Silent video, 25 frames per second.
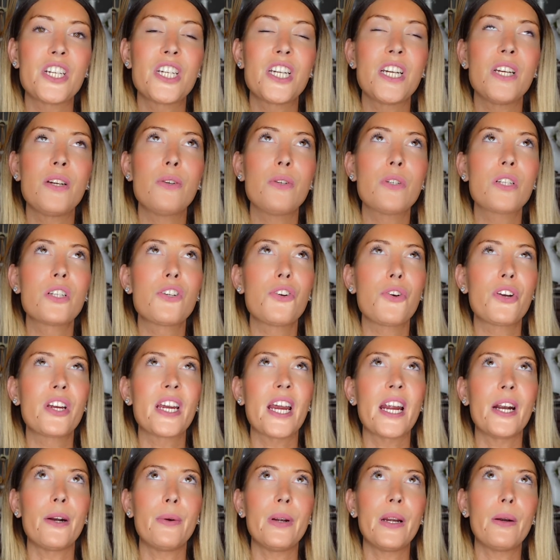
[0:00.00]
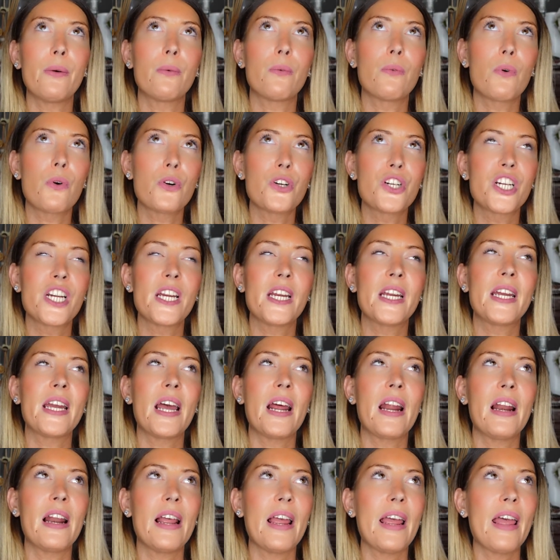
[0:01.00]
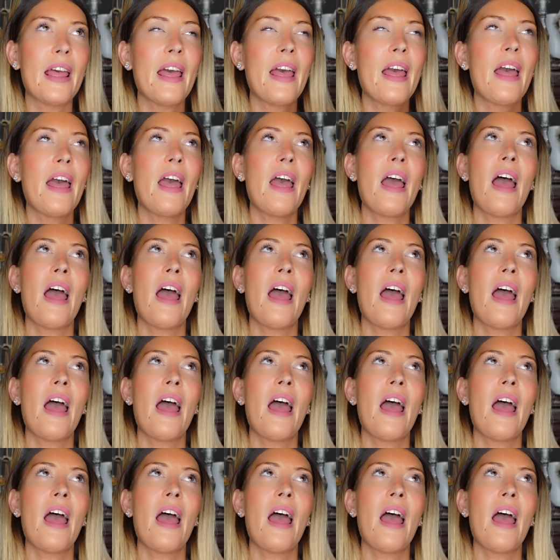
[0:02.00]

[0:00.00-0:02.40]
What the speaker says: She used to carry Roger Galet.